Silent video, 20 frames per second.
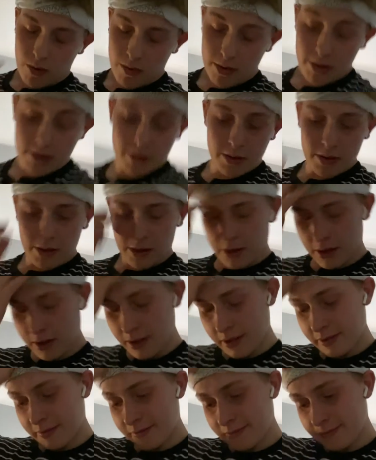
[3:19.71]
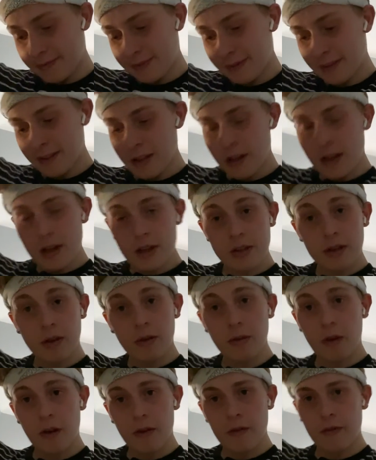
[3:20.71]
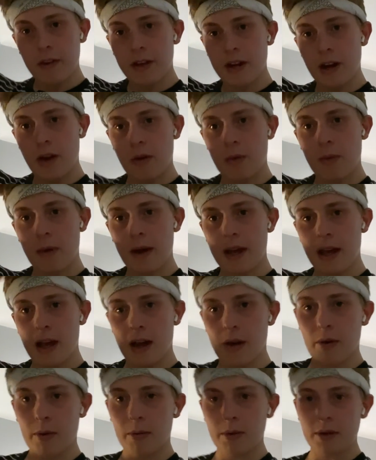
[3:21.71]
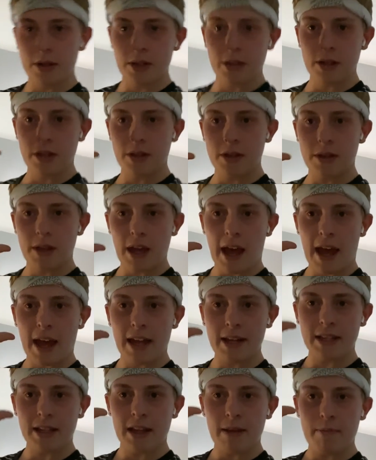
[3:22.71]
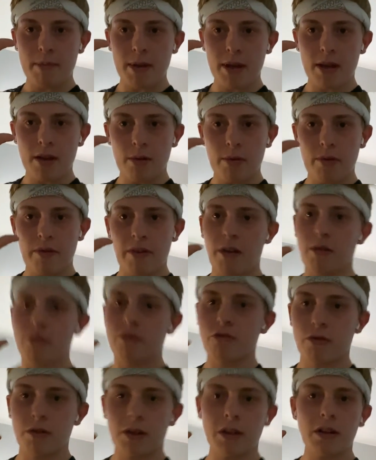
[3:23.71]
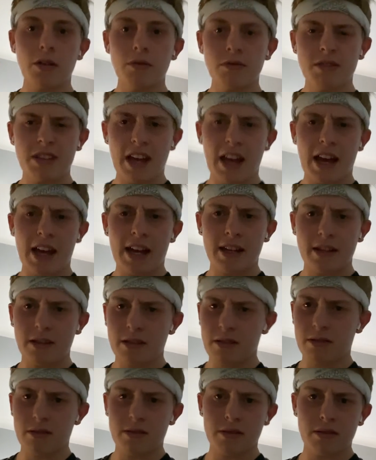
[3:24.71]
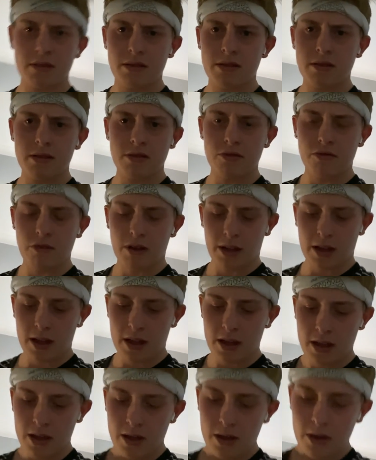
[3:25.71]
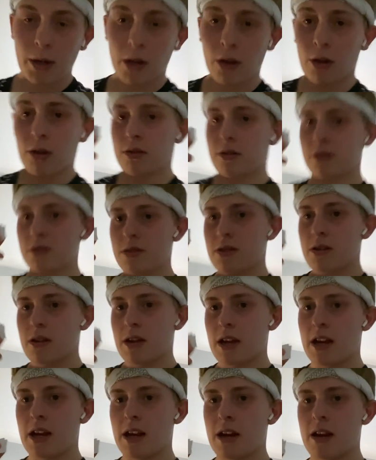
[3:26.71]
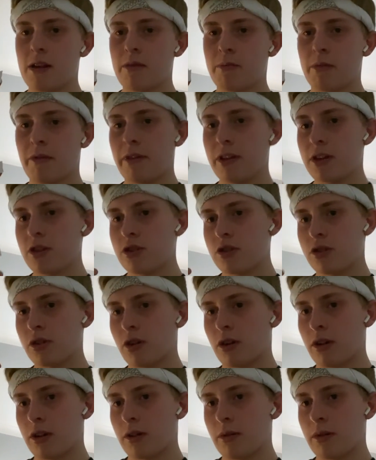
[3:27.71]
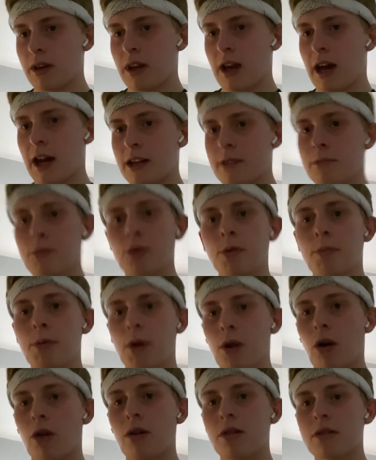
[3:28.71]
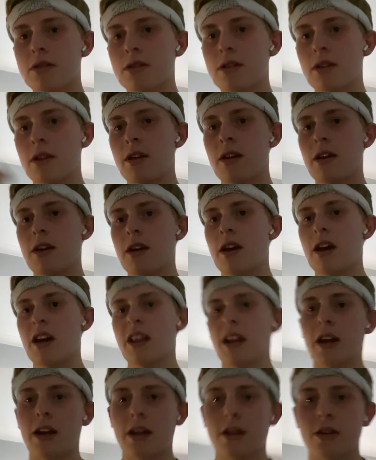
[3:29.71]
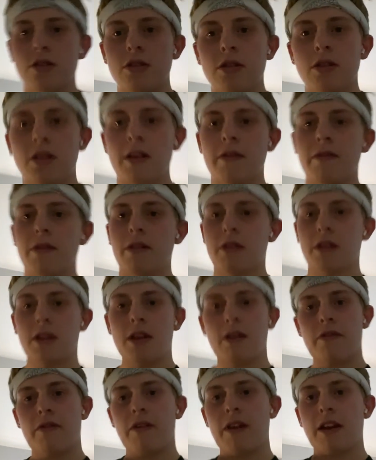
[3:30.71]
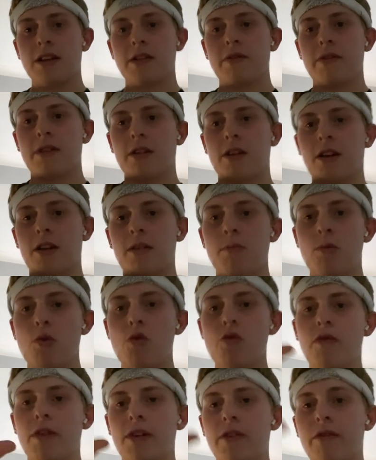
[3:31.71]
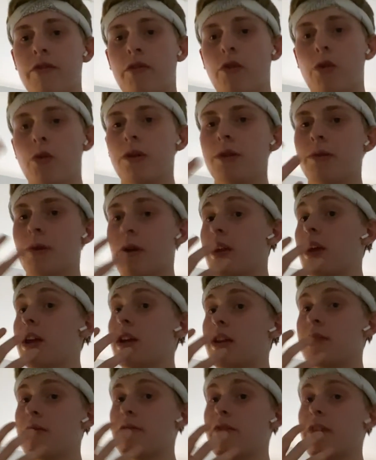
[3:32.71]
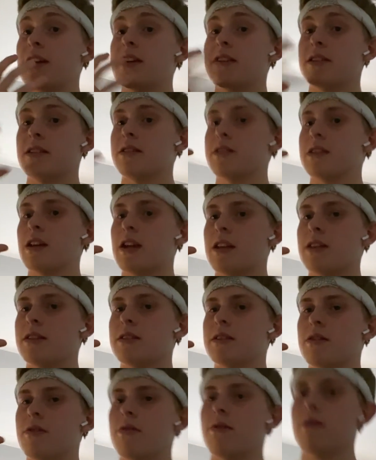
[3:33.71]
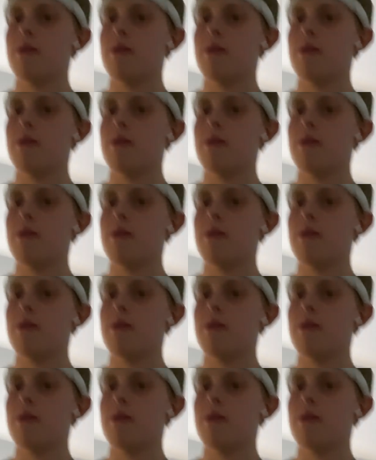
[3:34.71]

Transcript: Probably. Ah, so I figured out a way how I wanted the hand to get bigger without drawing loads of hands because it's tricky. Blocks, and then with each shot I'm going to add more blocks and it should give the effect of it kind of moving forward while the face is staying still.